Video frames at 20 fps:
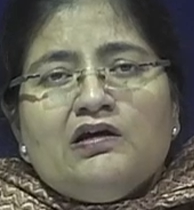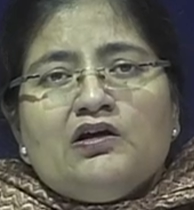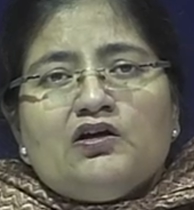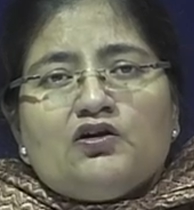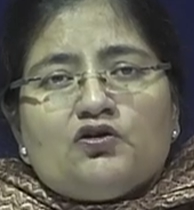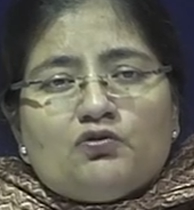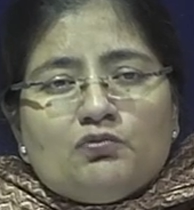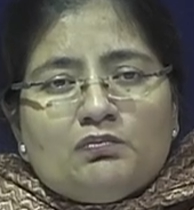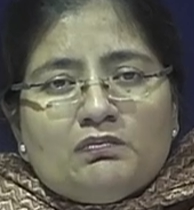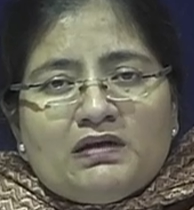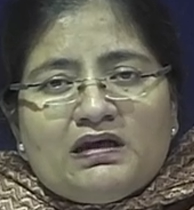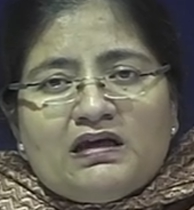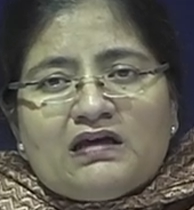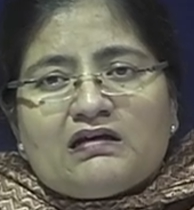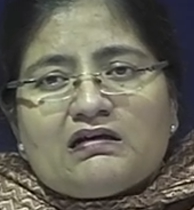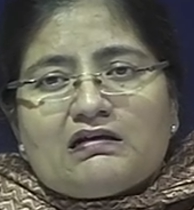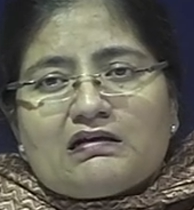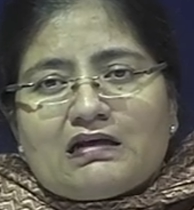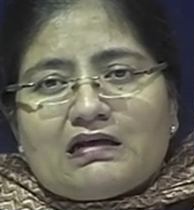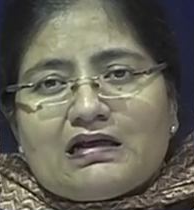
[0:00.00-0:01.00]
to make
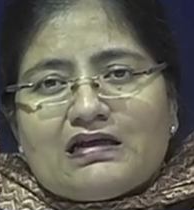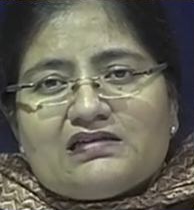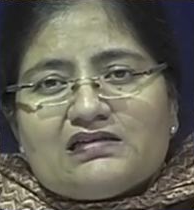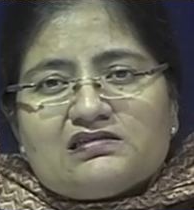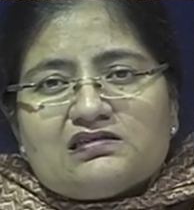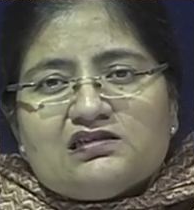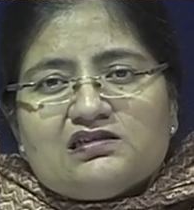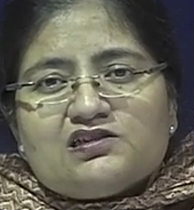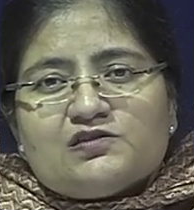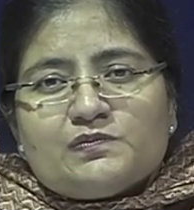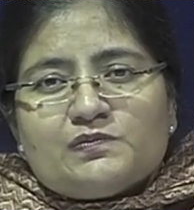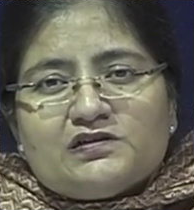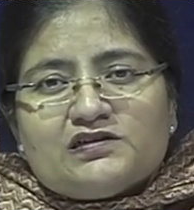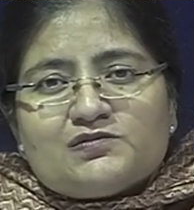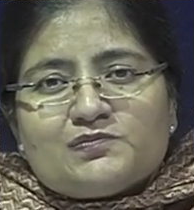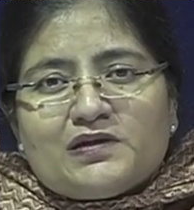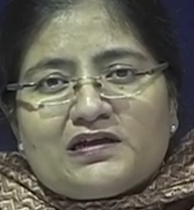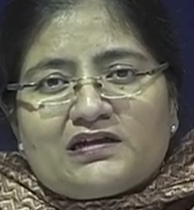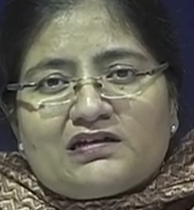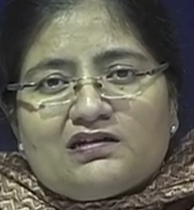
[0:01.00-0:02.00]
Glaser's
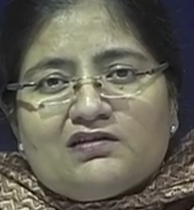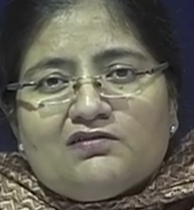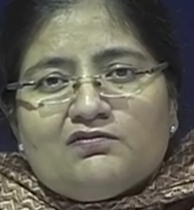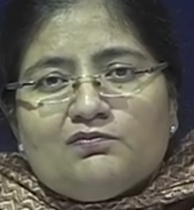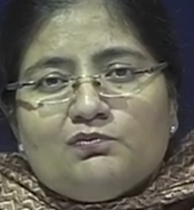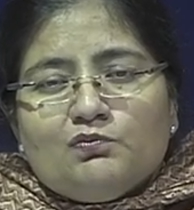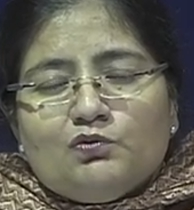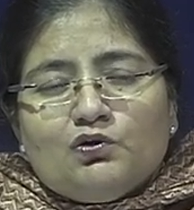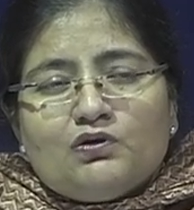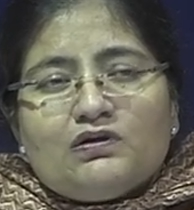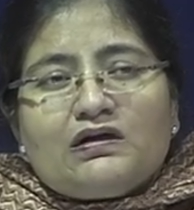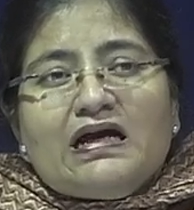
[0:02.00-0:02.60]
perspective more